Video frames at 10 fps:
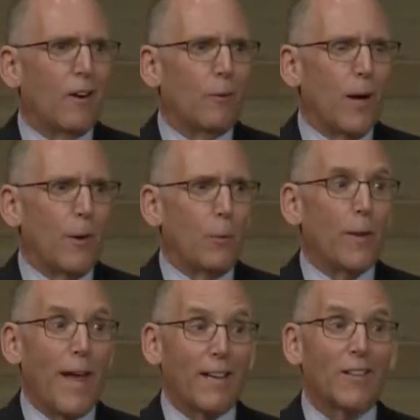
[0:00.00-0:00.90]
All
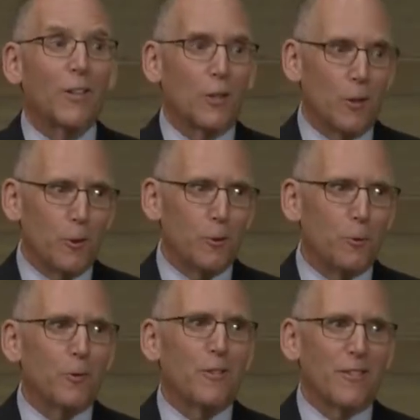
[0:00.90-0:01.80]
right, well, that
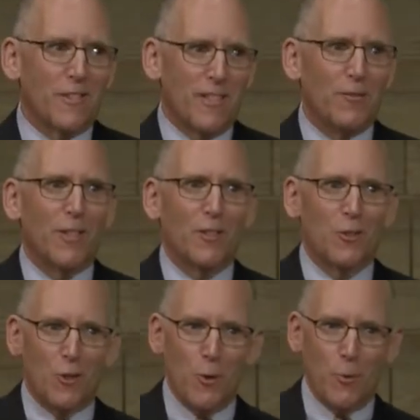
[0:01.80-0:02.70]
concludes this
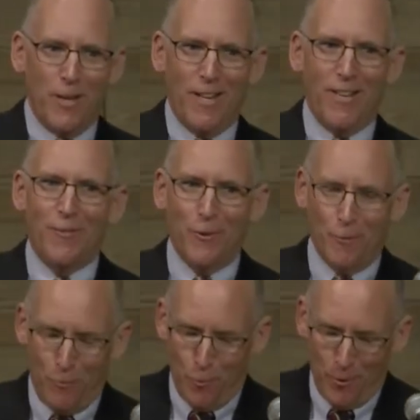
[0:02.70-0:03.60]
evening's
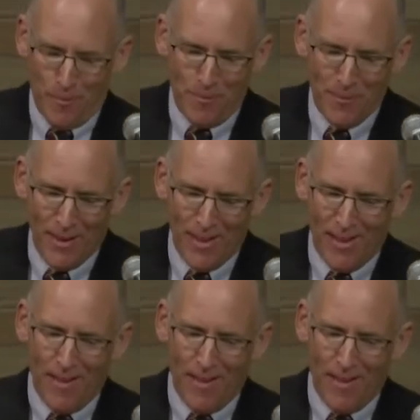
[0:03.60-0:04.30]
Q&A for the forum.